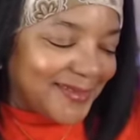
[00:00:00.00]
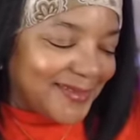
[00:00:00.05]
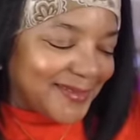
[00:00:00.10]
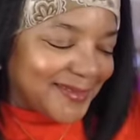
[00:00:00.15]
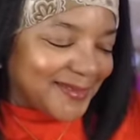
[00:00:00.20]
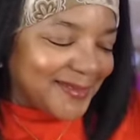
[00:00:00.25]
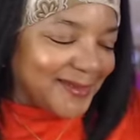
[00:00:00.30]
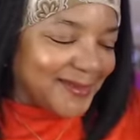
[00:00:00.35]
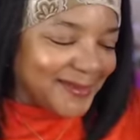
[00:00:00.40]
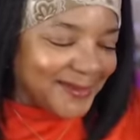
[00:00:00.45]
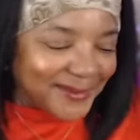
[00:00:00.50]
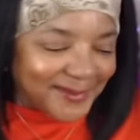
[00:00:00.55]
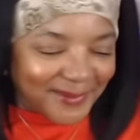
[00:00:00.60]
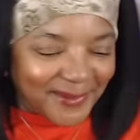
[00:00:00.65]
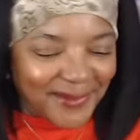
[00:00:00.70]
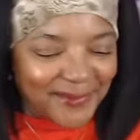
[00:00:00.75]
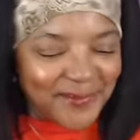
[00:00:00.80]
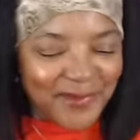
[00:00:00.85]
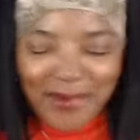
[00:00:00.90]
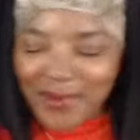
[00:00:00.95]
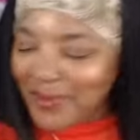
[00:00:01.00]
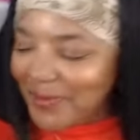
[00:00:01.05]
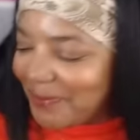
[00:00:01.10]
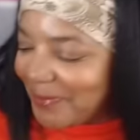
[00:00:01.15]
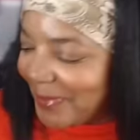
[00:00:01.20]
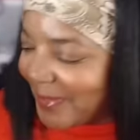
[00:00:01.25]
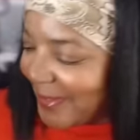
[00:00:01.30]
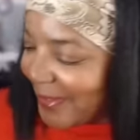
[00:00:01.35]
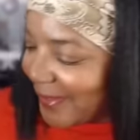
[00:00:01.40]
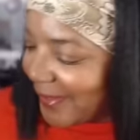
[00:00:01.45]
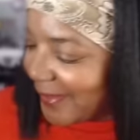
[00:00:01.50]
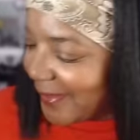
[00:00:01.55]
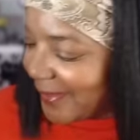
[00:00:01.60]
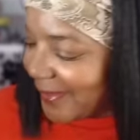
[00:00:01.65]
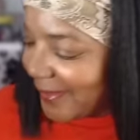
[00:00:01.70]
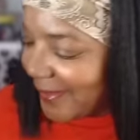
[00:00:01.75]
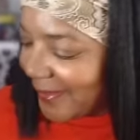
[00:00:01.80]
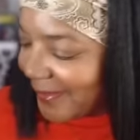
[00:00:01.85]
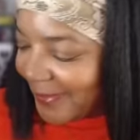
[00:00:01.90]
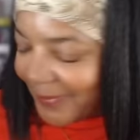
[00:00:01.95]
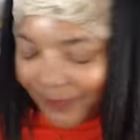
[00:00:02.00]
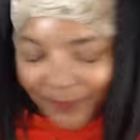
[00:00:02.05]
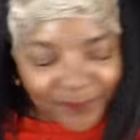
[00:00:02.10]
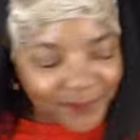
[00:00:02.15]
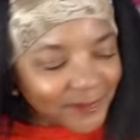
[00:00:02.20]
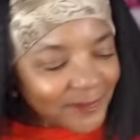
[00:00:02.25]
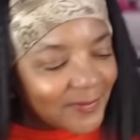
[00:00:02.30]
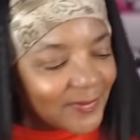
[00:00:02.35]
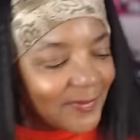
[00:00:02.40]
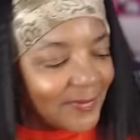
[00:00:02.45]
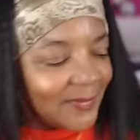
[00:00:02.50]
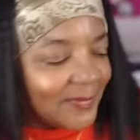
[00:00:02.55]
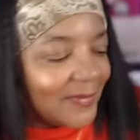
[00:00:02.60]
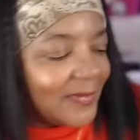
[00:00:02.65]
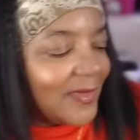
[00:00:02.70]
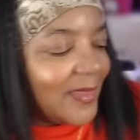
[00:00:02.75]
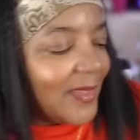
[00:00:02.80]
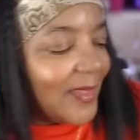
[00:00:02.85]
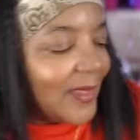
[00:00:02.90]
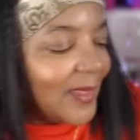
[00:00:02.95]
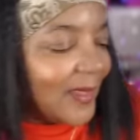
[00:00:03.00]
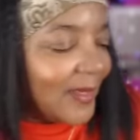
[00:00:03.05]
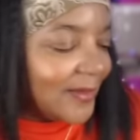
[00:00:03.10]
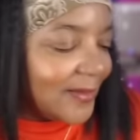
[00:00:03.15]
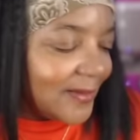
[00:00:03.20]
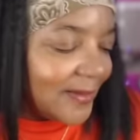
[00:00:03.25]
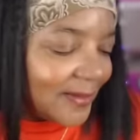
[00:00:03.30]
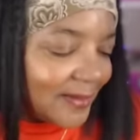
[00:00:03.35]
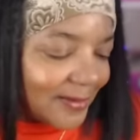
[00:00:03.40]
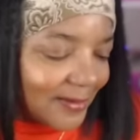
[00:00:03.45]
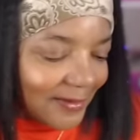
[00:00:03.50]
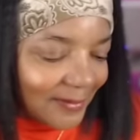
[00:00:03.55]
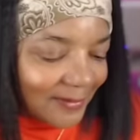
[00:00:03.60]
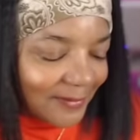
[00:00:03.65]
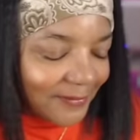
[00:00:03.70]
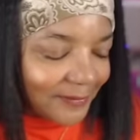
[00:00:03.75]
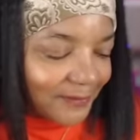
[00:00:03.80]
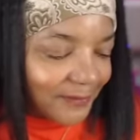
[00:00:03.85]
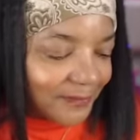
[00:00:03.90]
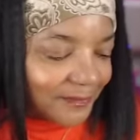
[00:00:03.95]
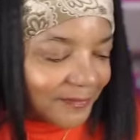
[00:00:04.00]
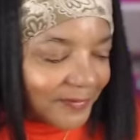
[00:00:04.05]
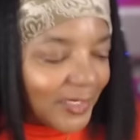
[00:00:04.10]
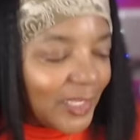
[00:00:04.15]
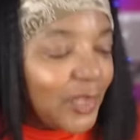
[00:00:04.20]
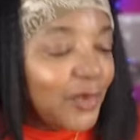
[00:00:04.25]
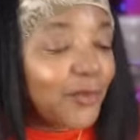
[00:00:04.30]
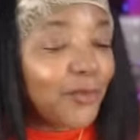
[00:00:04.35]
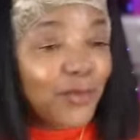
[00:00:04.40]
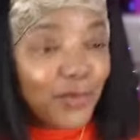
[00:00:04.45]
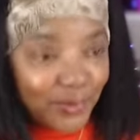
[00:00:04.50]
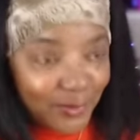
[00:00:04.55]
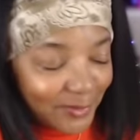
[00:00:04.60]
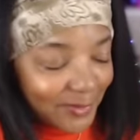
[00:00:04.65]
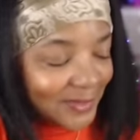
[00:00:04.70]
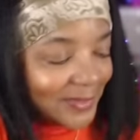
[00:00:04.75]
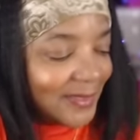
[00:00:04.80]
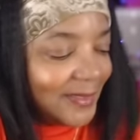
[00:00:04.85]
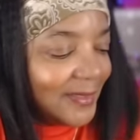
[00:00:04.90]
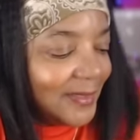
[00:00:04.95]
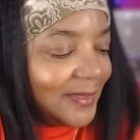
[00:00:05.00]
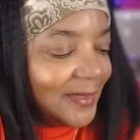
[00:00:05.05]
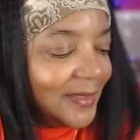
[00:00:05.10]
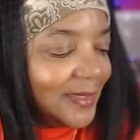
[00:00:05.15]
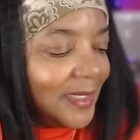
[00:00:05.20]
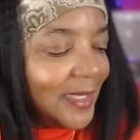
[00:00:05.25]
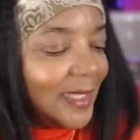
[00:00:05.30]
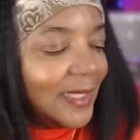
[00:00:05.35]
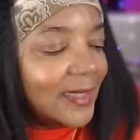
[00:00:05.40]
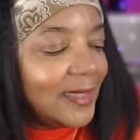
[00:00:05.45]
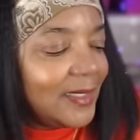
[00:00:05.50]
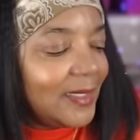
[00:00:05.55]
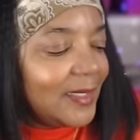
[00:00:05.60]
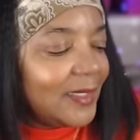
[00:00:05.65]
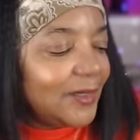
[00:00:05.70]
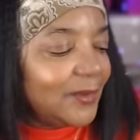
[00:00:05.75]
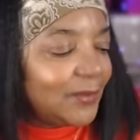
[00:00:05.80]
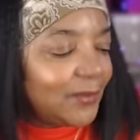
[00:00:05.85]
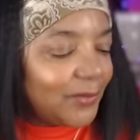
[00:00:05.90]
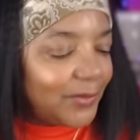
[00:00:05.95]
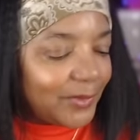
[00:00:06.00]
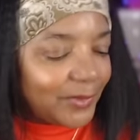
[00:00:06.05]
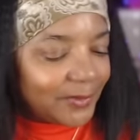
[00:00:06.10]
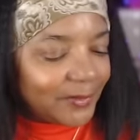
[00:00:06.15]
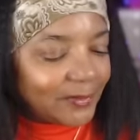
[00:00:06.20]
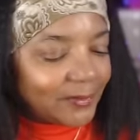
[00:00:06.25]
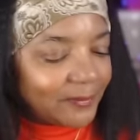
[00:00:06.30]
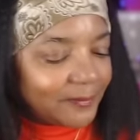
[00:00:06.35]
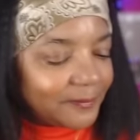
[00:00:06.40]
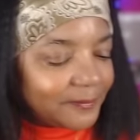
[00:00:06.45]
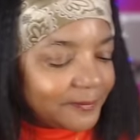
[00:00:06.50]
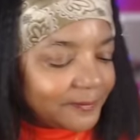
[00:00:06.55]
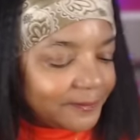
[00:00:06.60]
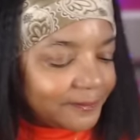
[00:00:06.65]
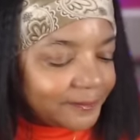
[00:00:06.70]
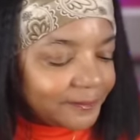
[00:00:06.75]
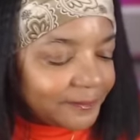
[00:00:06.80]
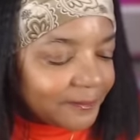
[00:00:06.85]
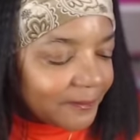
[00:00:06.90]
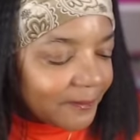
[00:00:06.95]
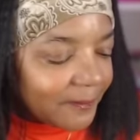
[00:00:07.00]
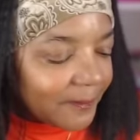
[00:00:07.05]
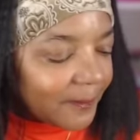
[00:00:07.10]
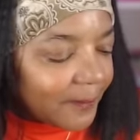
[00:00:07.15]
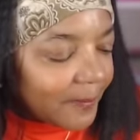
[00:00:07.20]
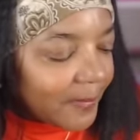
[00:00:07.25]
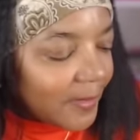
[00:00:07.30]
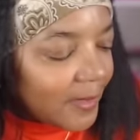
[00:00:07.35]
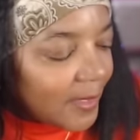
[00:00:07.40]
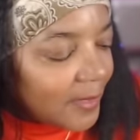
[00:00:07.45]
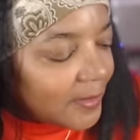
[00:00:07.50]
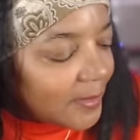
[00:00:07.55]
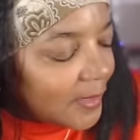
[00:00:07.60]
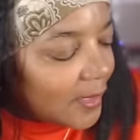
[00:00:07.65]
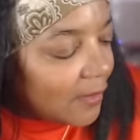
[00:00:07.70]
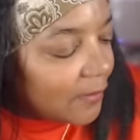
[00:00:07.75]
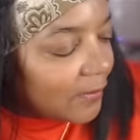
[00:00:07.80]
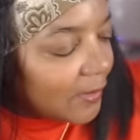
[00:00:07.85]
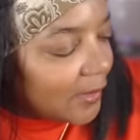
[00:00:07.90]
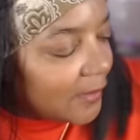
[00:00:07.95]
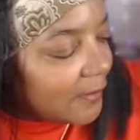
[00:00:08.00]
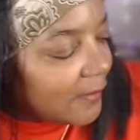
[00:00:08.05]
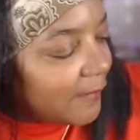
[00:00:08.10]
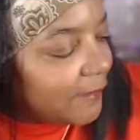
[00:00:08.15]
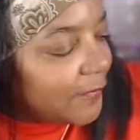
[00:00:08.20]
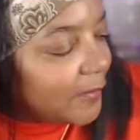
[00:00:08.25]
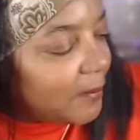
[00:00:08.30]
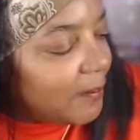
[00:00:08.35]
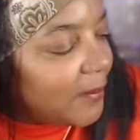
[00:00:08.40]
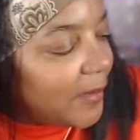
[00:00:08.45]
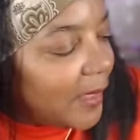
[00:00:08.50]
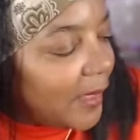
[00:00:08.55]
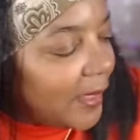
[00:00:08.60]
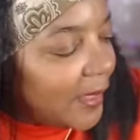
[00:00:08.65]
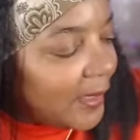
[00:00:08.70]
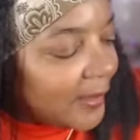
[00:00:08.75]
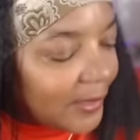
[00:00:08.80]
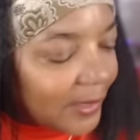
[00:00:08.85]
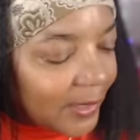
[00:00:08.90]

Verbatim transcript: so I'm hoping that it works I think it will now right off the bat